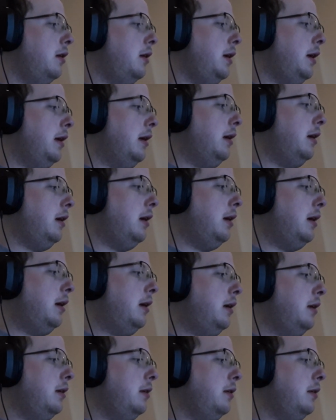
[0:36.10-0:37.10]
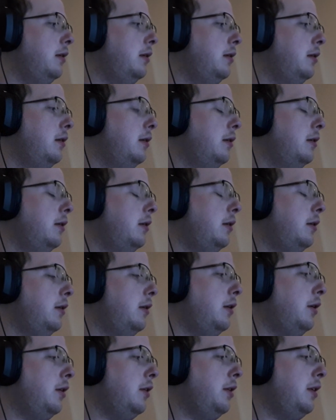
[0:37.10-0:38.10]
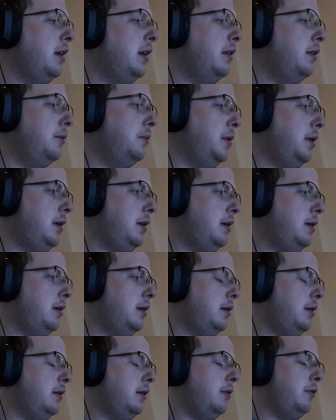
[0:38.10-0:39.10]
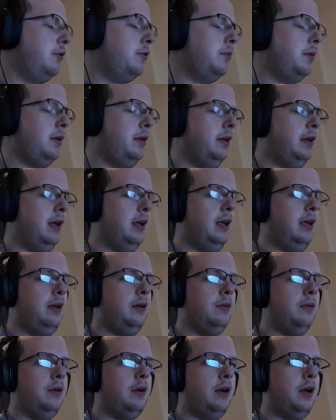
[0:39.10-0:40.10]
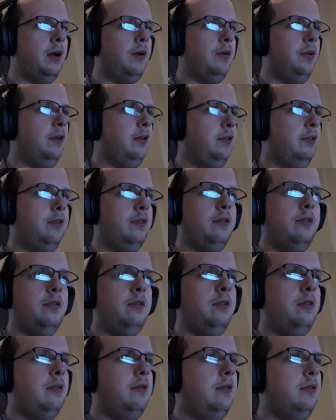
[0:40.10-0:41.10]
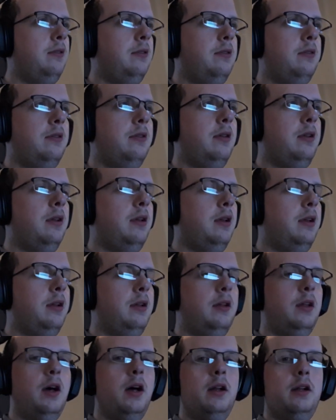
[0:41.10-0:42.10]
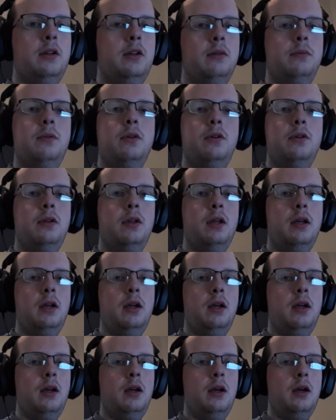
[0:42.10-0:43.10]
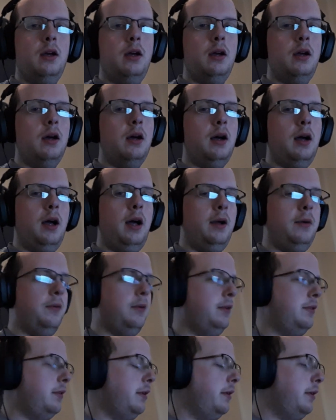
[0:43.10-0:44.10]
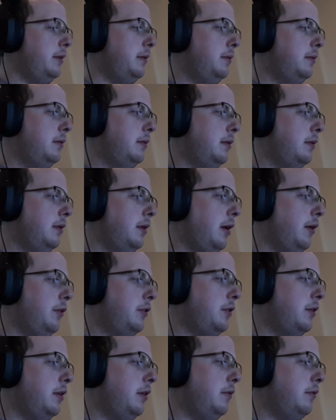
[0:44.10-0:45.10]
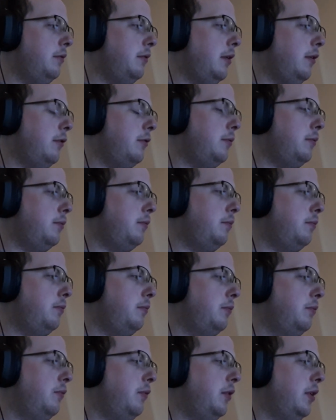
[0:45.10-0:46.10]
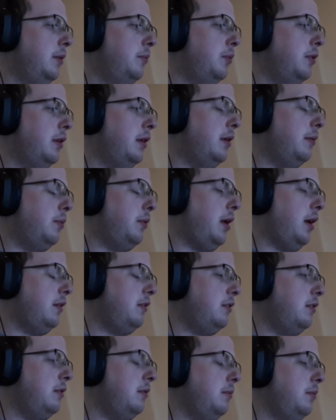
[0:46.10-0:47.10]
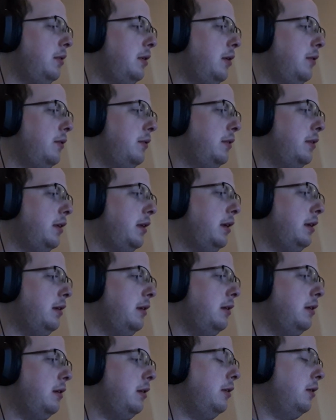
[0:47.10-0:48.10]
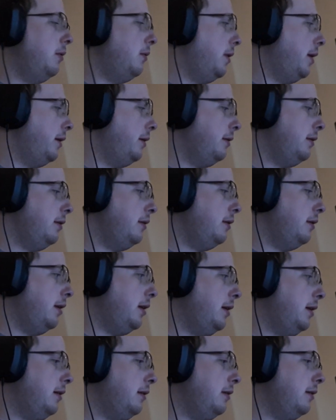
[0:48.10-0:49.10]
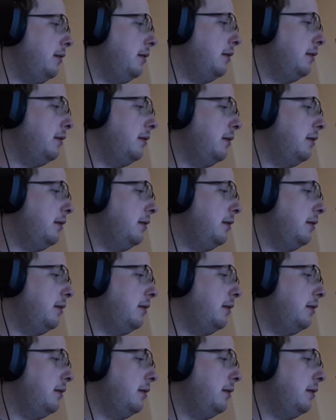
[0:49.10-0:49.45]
oh yeah, early in the week, there was one day where I was in not a good mood. I was like, I was feeling pretty depressed, but I was like, you know what? Like,